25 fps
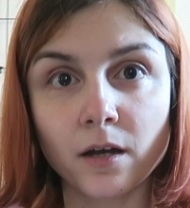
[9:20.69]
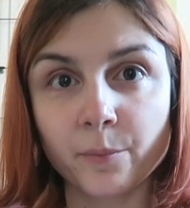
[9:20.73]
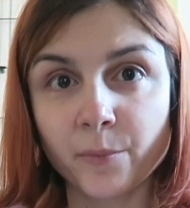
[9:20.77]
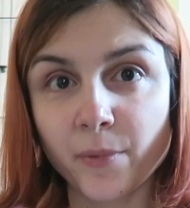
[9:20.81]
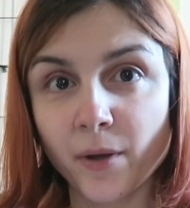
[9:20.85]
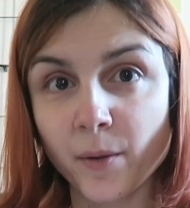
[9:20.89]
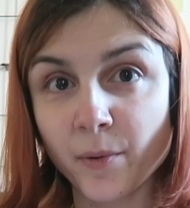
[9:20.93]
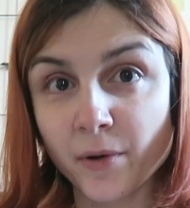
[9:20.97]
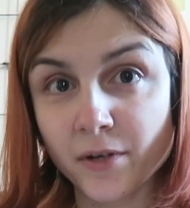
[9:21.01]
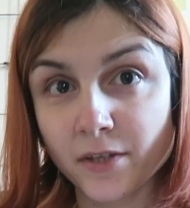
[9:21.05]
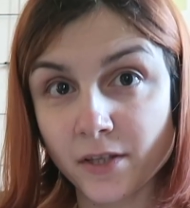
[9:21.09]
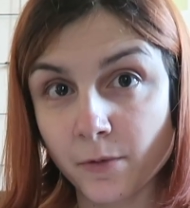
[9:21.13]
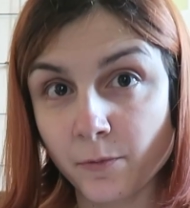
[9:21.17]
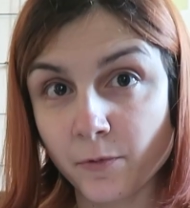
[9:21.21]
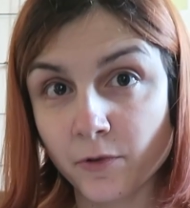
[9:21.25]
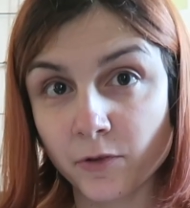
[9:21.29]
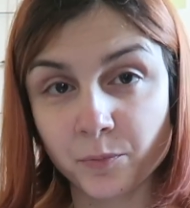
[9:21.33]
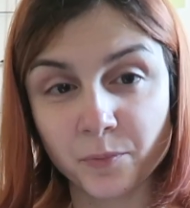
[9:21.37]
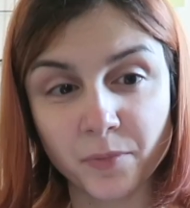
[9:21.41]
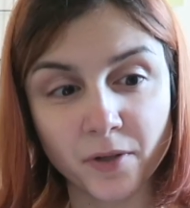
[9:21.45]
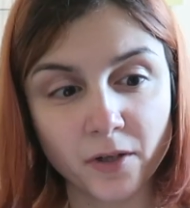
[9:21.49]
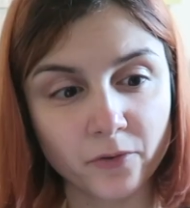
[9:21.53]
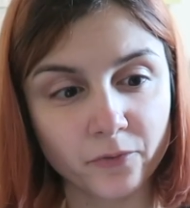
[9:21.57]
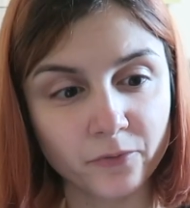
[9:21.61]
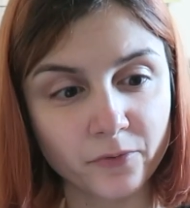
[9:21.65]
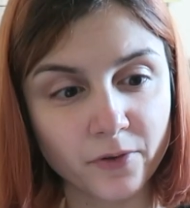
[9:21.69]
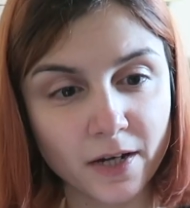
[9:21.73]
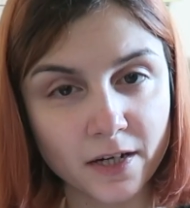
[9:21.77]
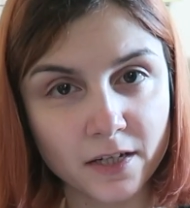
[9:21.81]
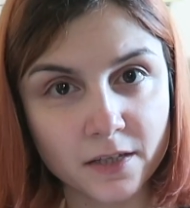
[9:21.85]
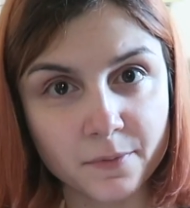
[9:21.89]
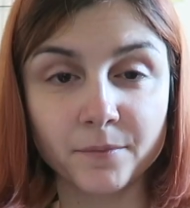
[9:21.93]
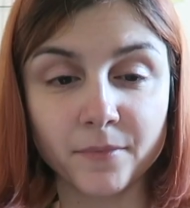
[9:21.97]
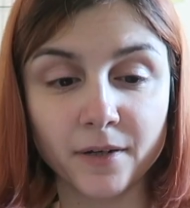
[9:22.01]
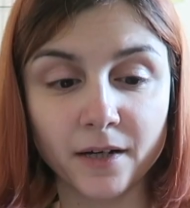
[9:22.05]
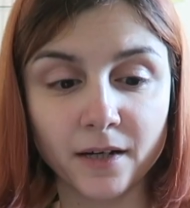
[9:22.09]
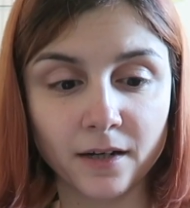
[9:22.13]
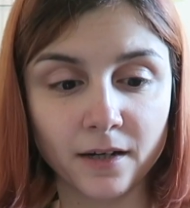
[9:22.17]
paper that was
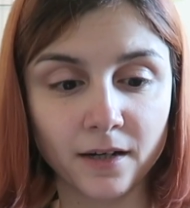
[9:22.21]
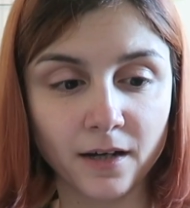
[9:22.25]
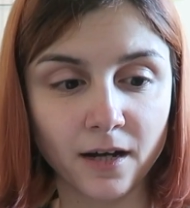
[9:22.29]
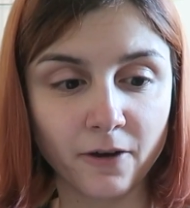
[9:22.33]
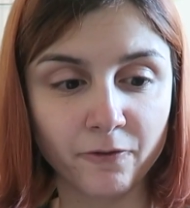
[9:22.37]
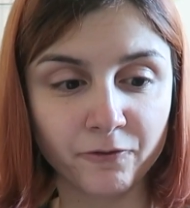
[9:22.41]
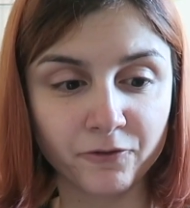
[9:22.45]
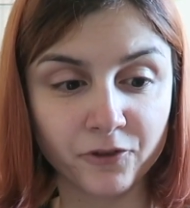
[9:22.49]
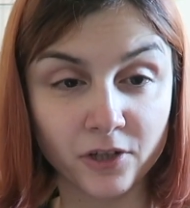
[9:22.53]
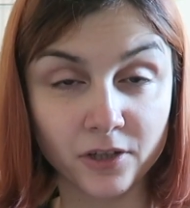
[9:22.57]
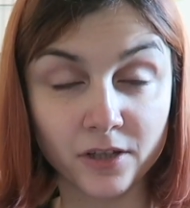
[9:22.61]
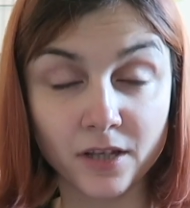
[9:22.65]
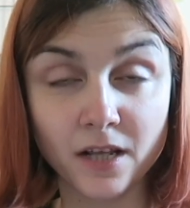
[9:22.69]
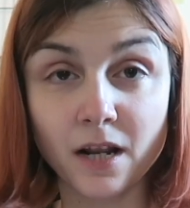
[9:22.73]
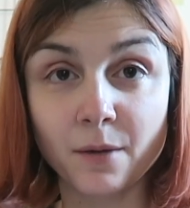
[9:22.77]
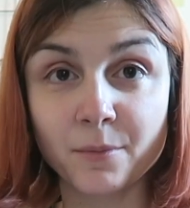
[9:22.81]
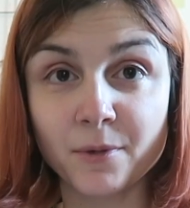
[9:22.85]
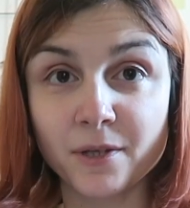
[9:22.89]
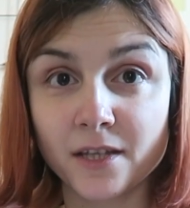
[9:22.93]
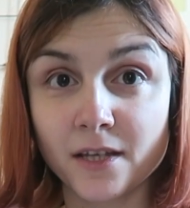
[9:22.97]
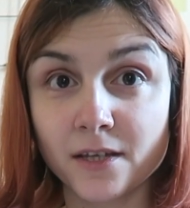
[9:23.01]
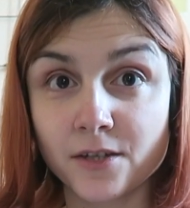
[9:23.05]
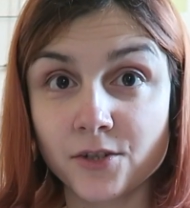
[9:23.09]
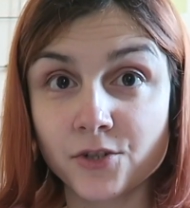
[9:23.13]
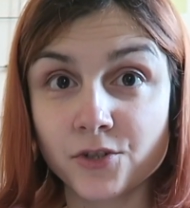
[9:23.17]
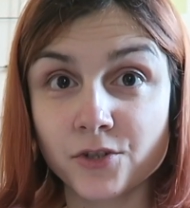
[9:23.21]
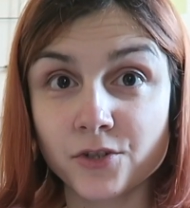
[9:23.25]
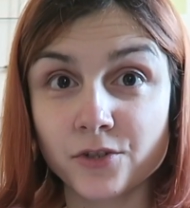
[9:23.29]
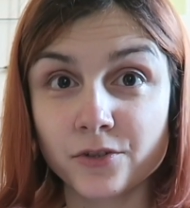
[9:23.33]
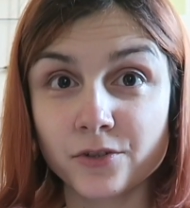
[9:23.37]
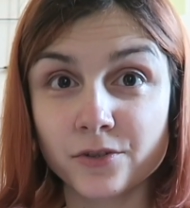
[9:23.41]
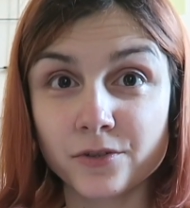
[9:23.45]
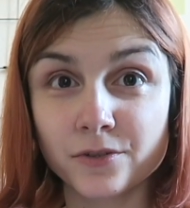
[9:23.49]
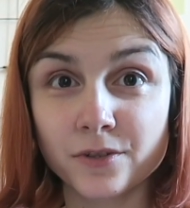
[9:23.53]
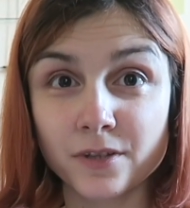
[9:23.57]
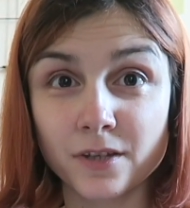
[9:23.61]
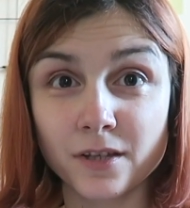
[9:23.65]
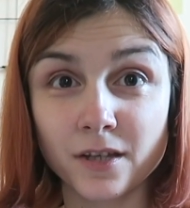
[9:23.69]
perfect, but after the
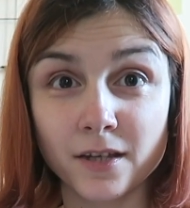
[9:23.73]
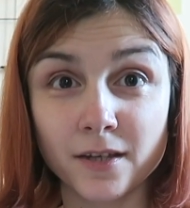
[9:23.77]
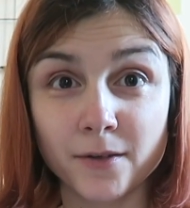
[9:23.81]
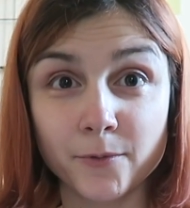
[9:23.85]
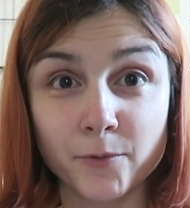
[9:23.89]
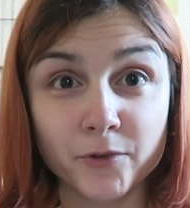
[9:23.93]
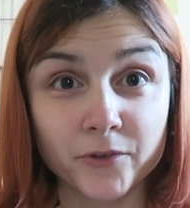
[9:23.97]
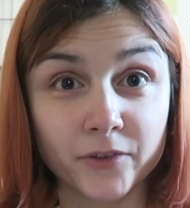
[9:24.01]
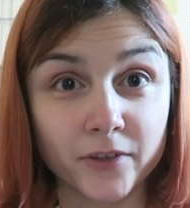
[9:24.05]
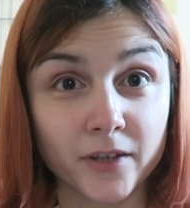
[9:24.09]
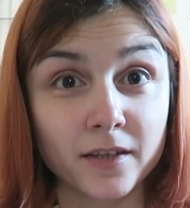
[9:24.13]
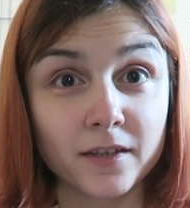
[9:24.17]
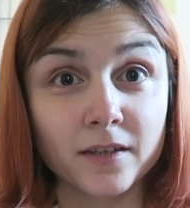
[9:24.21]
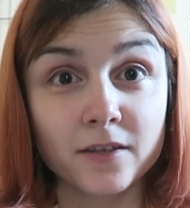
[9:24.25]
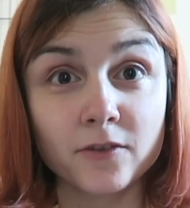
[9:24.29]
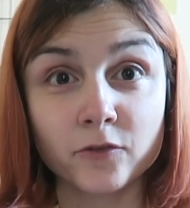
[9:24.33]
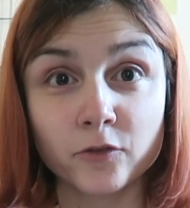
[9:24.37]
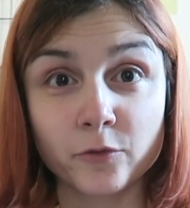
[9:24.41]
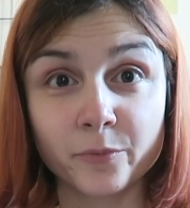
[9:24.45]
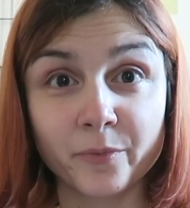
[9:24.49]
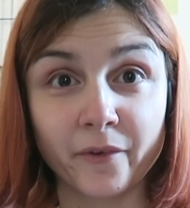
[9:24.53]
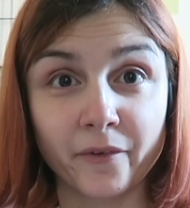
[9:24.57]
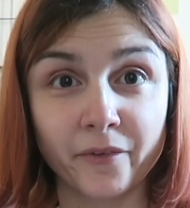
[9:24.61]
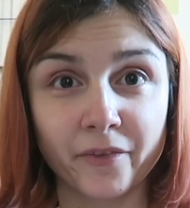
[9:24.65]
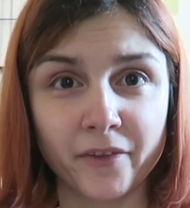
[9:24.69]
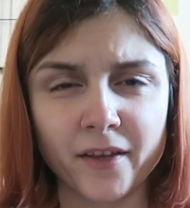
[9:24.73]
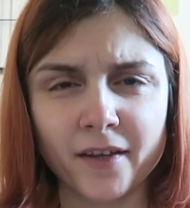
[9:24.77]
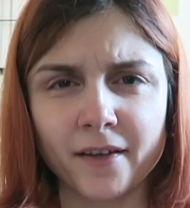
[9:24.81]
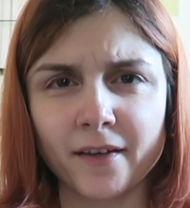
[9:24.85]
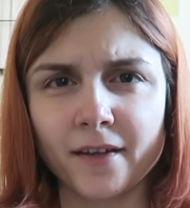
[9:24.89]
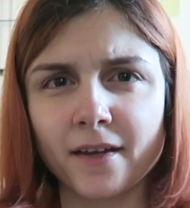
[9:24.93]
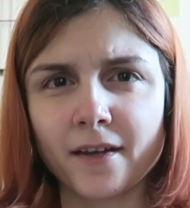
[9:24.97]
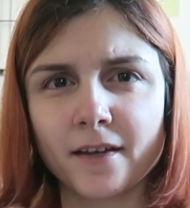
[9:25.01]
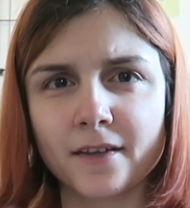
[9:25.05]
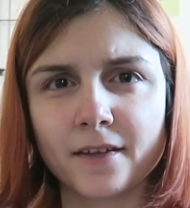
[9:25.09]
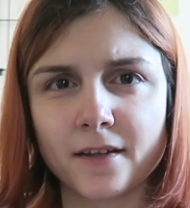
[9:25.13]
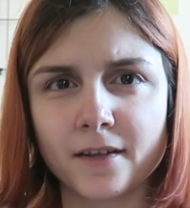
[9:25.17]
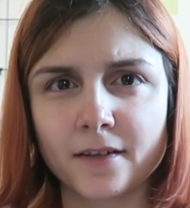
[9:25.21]
lamination it was getting super
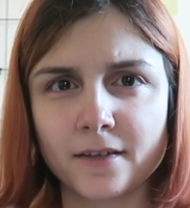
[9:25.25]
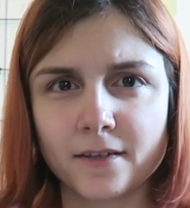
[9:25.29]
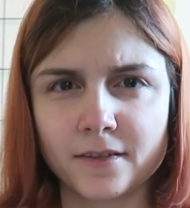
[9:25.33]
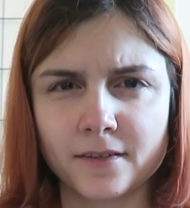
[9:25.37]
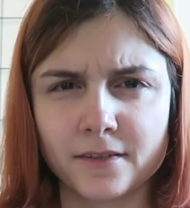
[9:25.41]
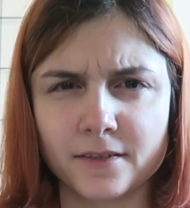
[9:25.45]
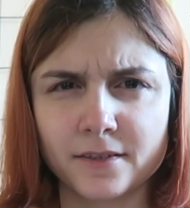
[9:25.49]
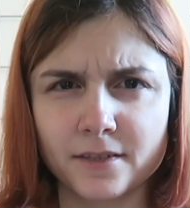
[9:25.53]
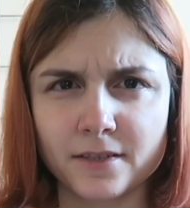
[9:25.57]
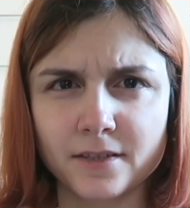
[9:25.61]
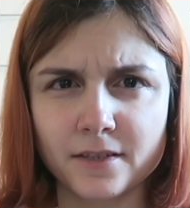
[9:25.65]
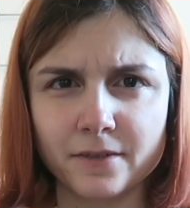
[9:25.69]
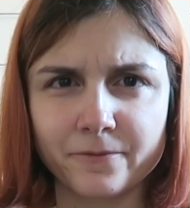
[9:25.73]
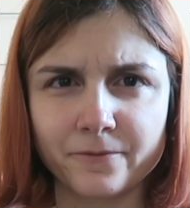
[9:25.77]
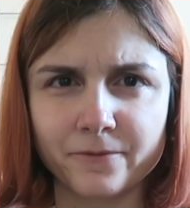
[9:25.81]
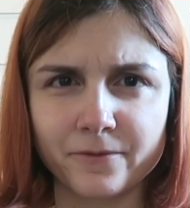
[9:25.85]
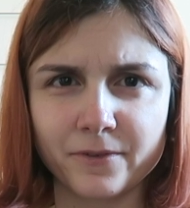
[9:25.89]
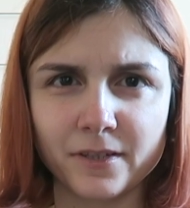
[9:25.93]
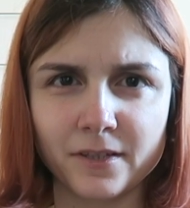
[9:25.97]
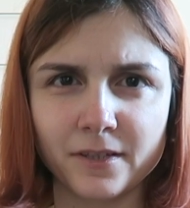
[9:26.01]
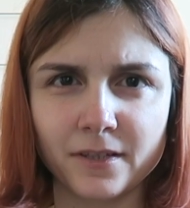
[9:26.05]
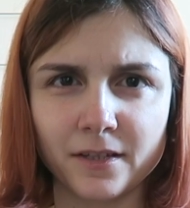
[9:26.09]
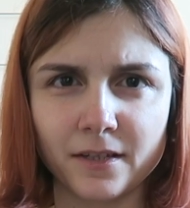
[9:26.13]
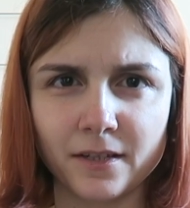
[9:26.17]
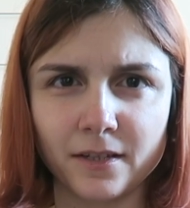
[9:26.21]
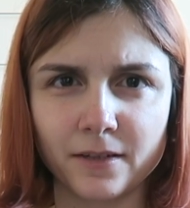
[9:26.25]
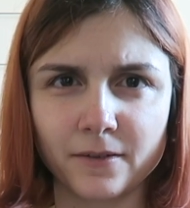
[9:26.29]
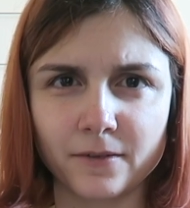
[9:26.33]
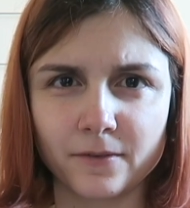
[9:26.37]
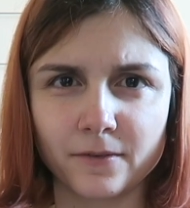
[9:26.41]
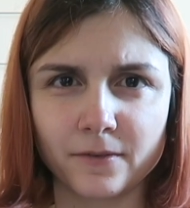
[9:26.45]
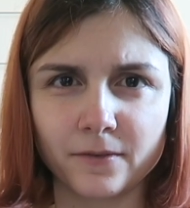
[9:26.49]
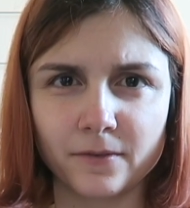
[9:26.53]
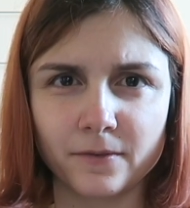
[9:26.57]
thick and I didn't fit it.